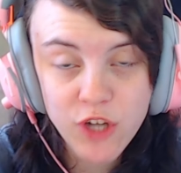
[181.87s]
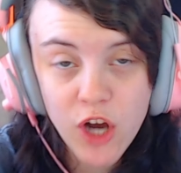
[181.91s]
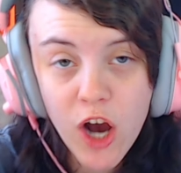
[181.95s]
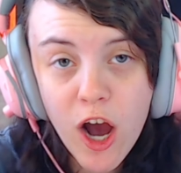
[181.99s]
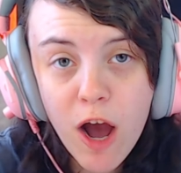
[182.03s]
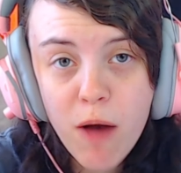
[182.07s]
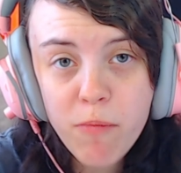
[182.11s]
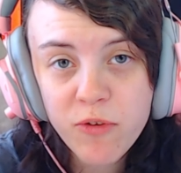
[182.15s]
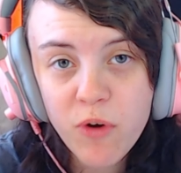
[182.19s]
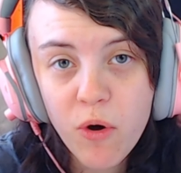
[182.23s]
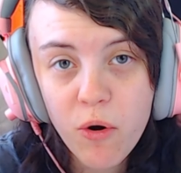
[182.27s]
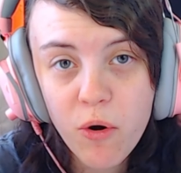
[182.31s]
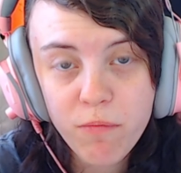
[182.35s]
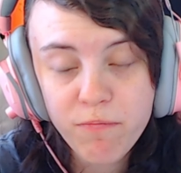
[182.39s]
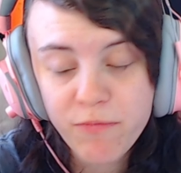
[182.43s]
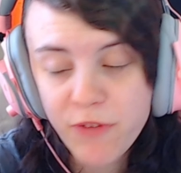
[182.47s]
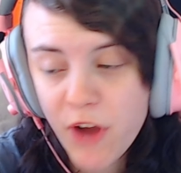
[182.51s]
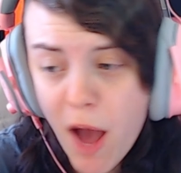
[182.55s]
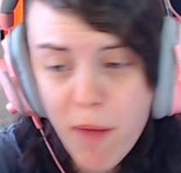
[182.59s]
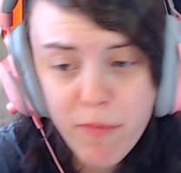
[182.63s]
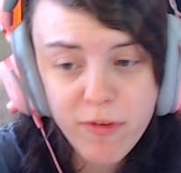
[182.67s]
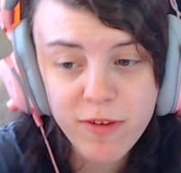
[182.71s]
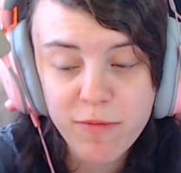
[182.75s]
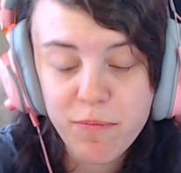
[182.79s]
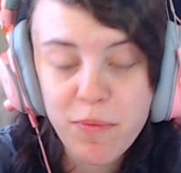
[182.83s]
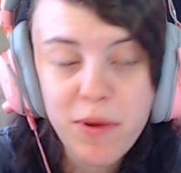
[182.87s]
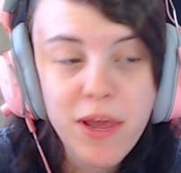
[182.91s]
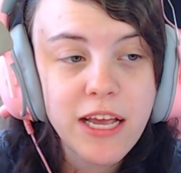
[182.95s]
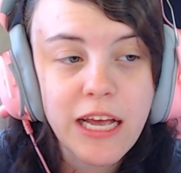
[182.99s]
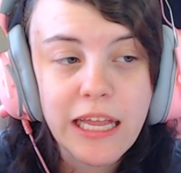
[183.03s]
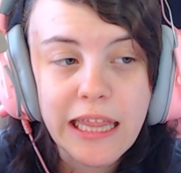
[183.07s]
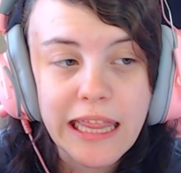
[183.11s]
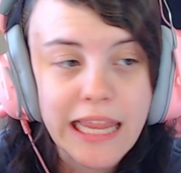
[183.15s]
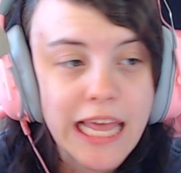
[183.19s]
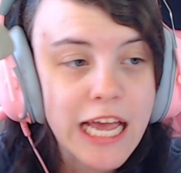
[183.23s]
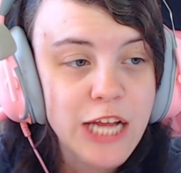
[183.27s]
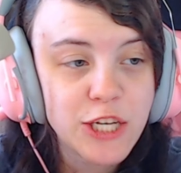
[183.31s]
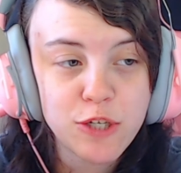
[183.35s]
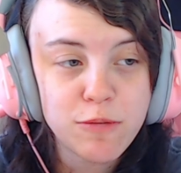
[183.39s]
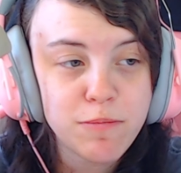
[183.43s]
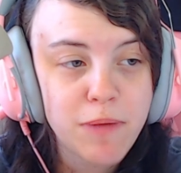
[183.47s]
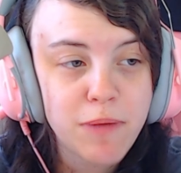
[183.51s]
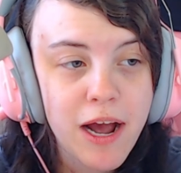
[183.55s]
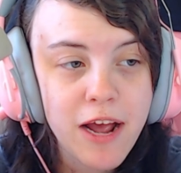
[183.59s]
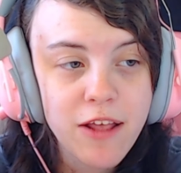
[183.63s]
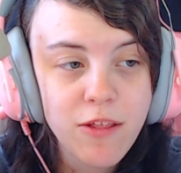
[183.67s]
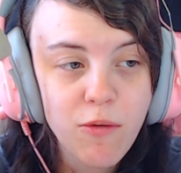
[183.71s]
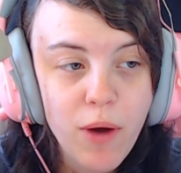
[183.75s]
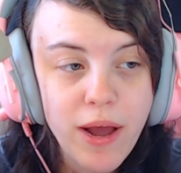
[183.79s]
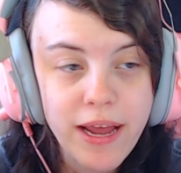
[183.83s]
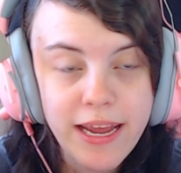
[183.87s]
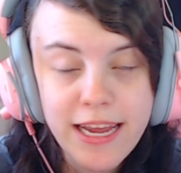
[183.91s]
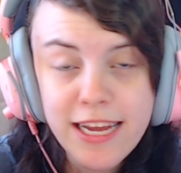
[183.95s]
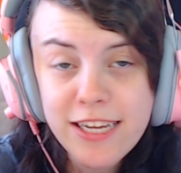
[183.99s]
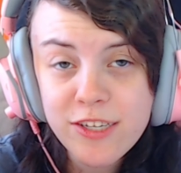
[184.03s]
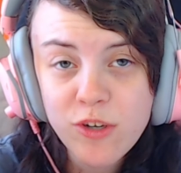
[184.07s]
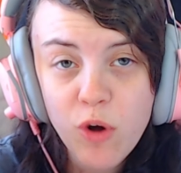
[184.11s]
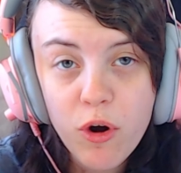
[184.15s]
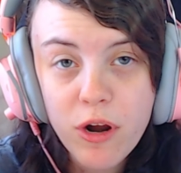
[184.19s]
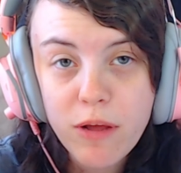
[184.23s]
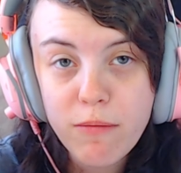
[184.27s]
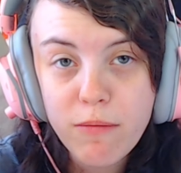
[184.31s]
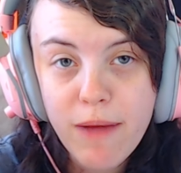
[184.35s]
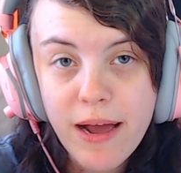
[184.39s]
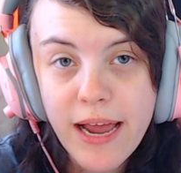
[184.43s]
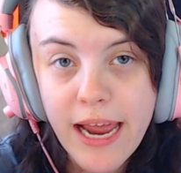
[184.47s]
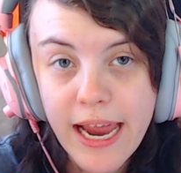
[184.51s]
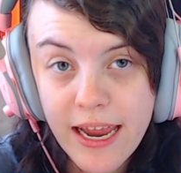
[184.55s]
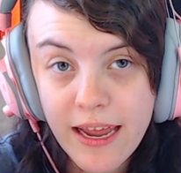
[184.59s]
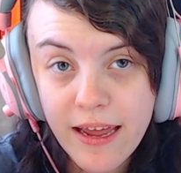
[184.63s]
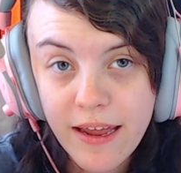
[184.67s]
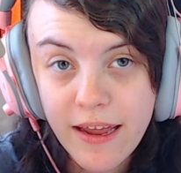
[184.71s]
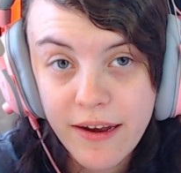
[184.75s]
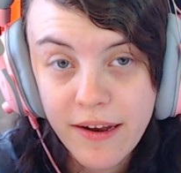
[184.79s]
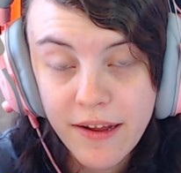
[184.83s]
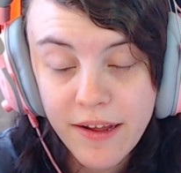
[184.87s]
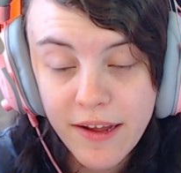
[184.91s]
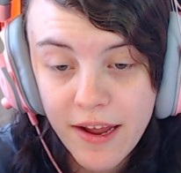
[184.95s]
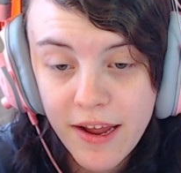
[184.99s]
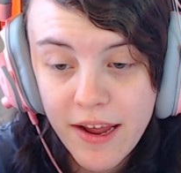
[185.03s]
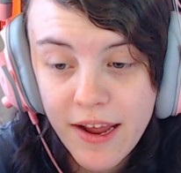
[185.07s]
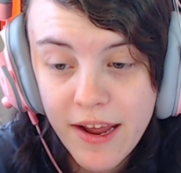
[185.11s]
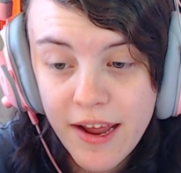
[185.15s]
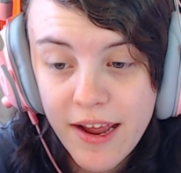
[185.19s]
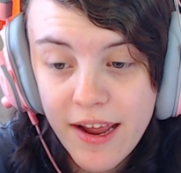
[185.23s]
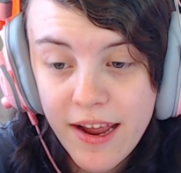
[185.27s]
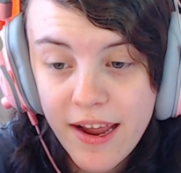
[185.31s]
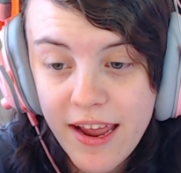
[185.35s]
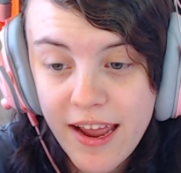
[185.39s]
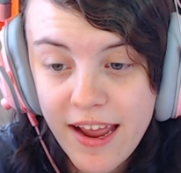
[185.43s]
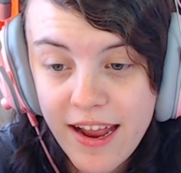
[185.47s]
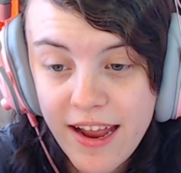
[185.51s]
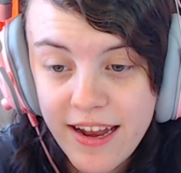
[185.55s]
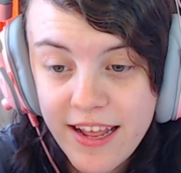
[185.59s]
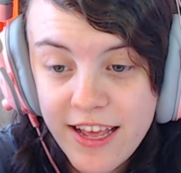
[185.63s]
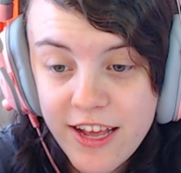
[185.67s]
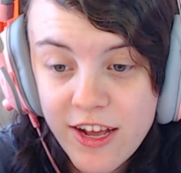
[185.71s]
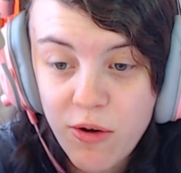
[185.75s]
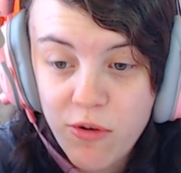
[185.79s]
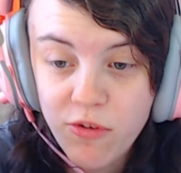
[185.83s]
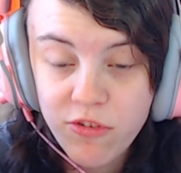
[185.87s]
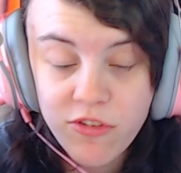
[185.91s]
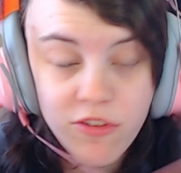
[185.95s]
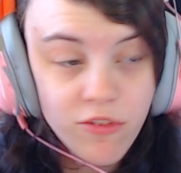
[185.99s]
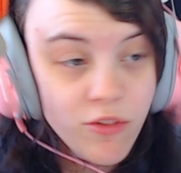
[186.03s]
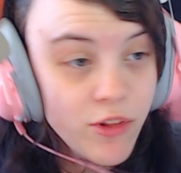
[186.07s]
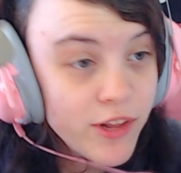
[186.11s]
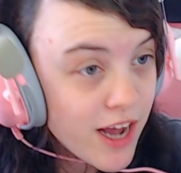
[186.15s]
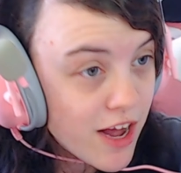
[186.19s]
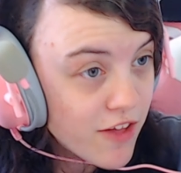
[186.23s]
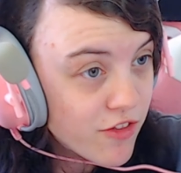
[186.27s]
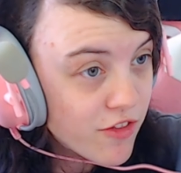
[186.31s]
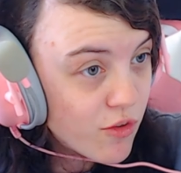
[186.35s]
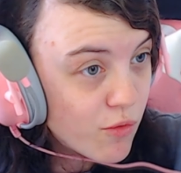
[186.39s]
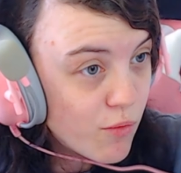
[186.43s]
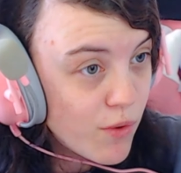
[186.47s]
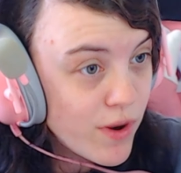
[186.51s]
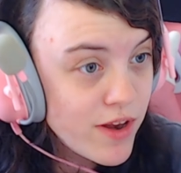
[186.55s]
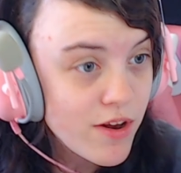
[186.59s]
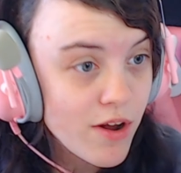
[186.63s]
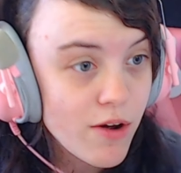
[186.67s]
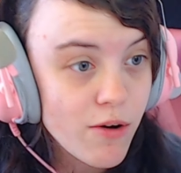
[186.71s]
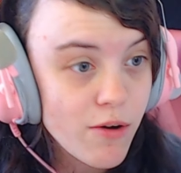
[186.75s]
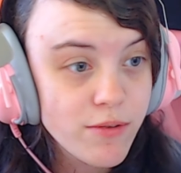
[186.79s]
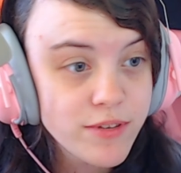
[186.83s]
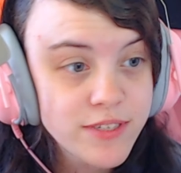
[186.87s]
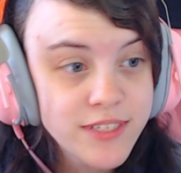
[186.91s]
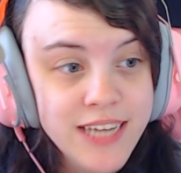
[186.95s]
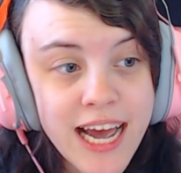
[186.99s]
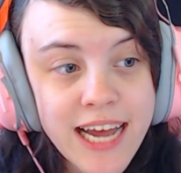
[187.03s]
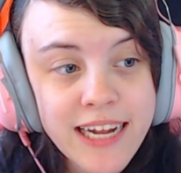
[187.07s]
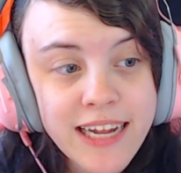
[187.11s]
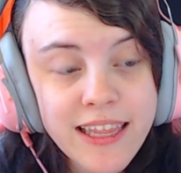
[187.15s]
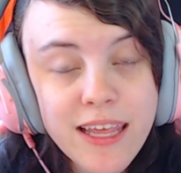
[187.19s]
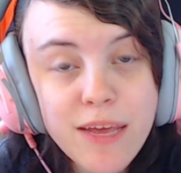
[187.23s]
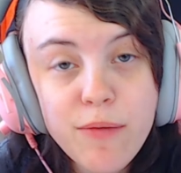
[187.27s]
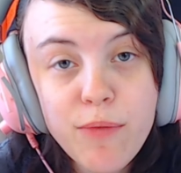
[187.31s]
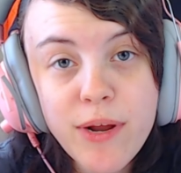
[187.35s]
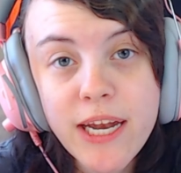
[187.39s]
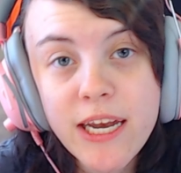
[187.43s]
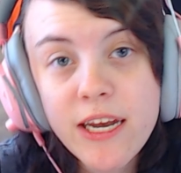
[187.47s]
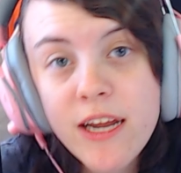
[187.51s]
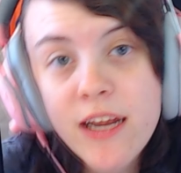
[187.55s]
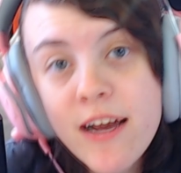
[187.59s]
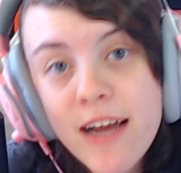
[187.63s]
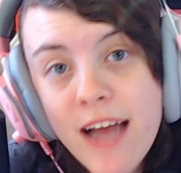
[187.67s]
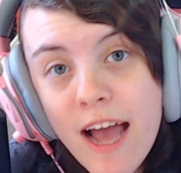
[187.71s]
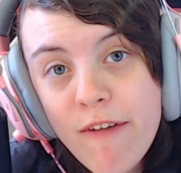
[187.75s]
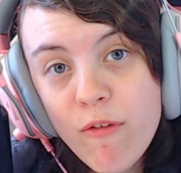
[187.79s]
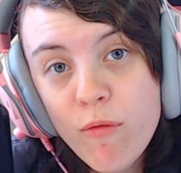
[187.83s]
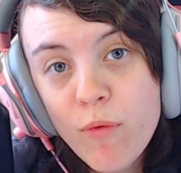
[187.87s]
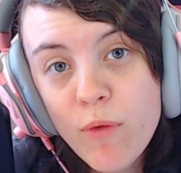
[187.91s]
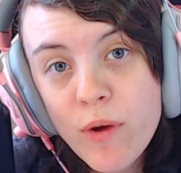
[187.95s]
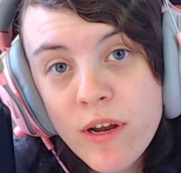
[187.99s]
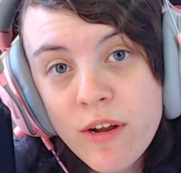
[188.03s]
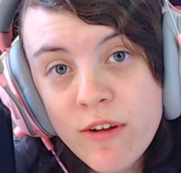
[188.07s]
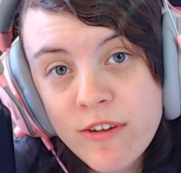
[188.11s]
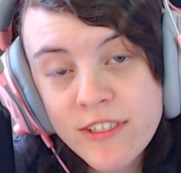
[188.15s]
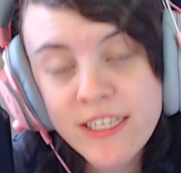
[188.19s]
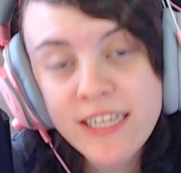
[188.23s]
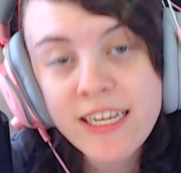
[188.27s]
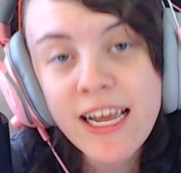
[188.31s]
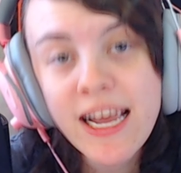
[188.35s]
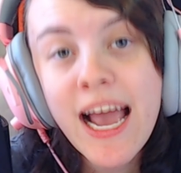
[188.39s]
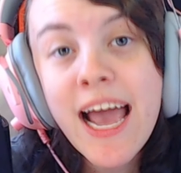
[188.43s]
Tom is being a legend, by the way. He's holding my hand, and he goes, "Look out the window." Sadly, we did not have a window seat.